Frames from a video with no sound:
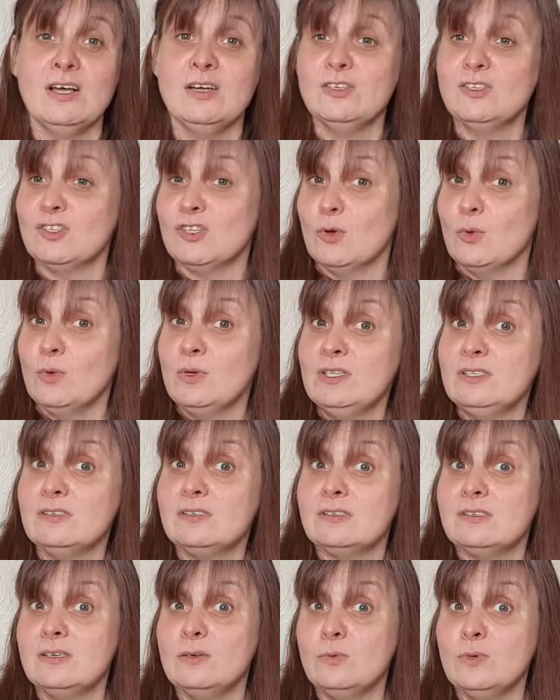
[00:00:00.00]
So
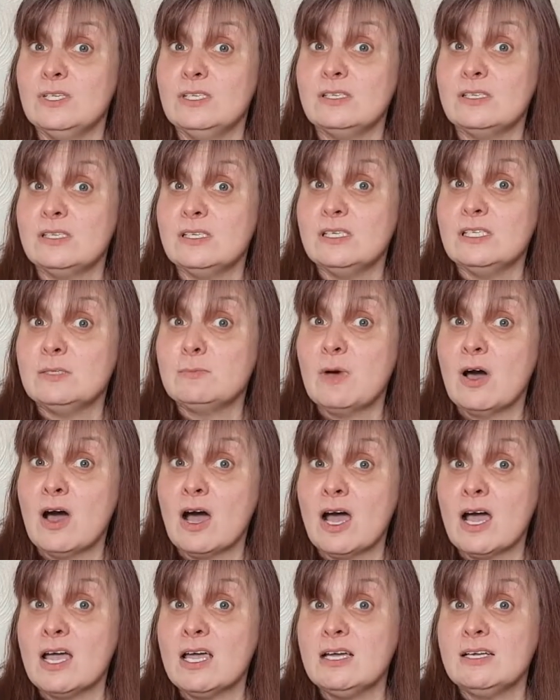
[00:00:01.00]
Incy wincy
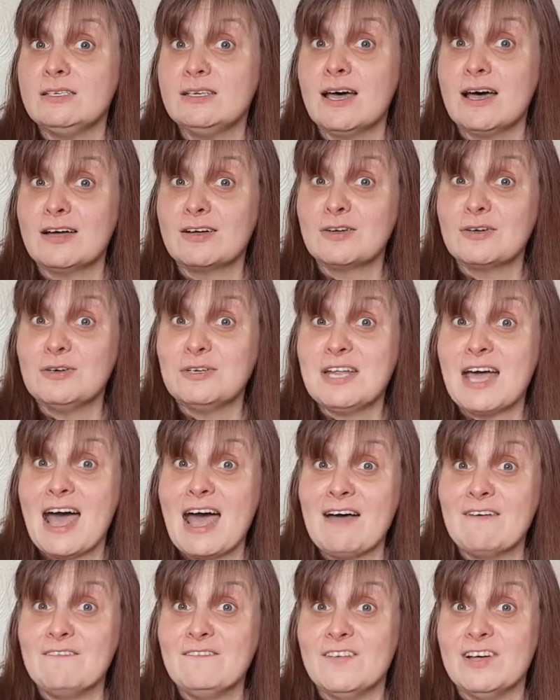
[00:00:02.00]
spider could
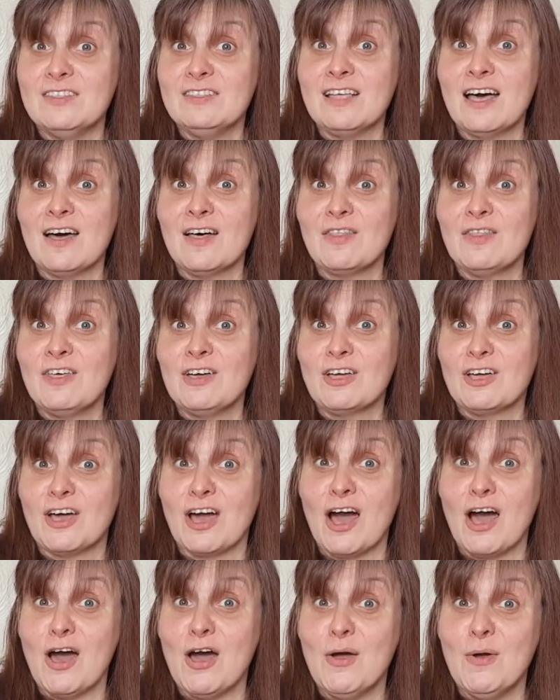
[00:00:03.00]
have another
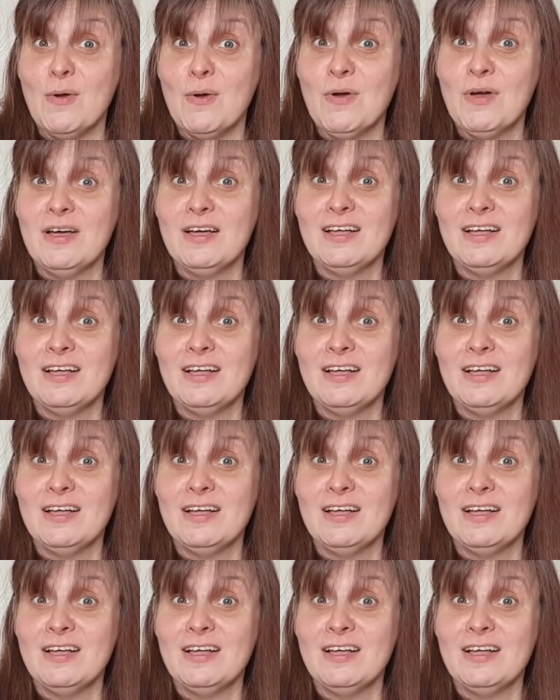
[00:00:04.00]
go.